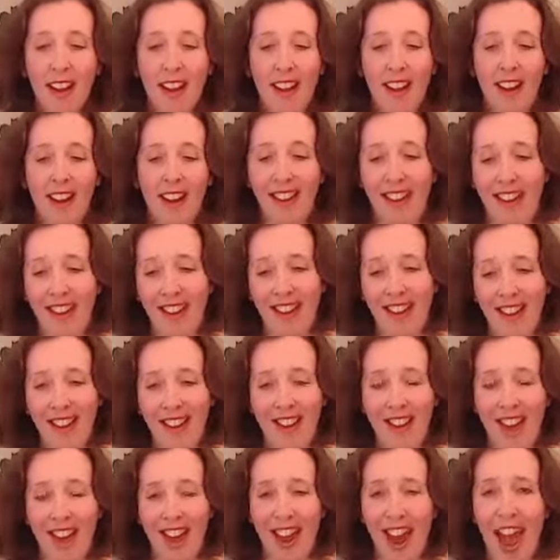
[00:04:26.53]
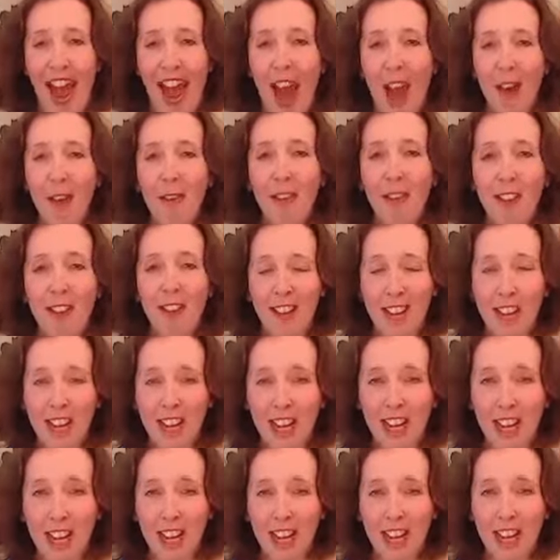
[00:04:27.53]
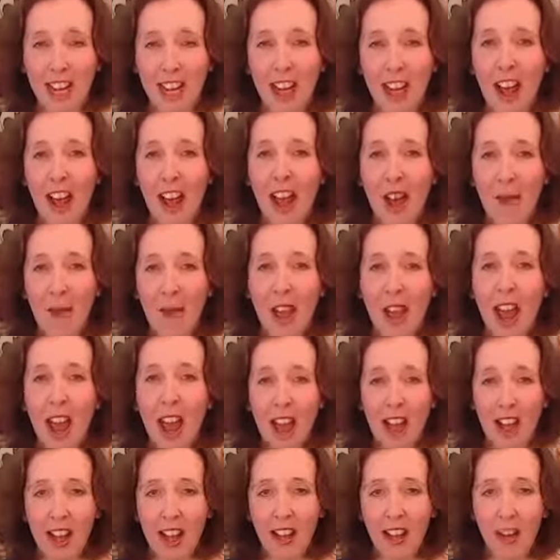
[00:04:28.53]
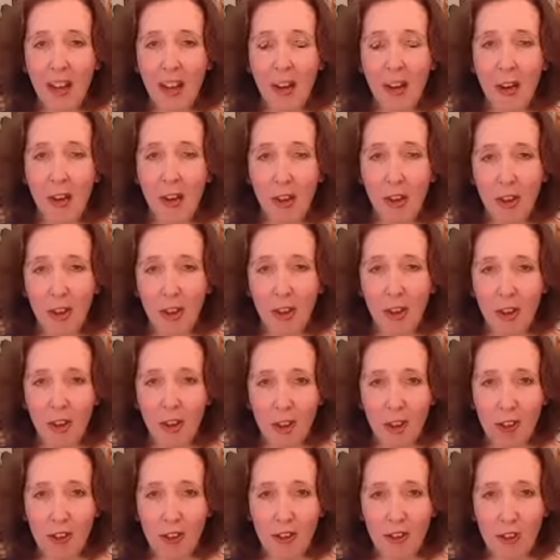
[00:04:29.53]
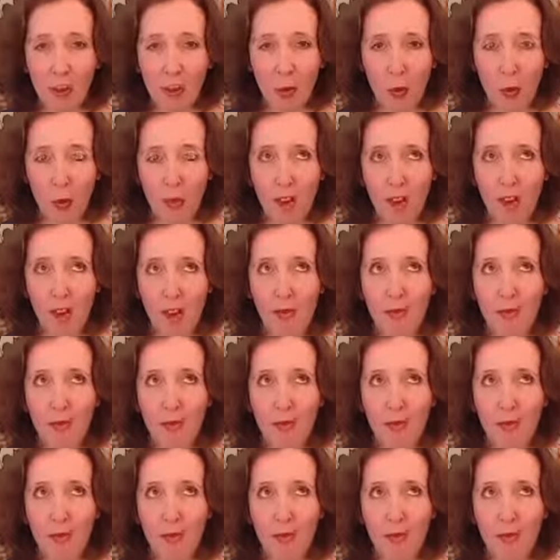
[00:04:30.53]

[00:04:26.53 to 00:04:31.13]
that I have to take the, my hands off the steering wheel.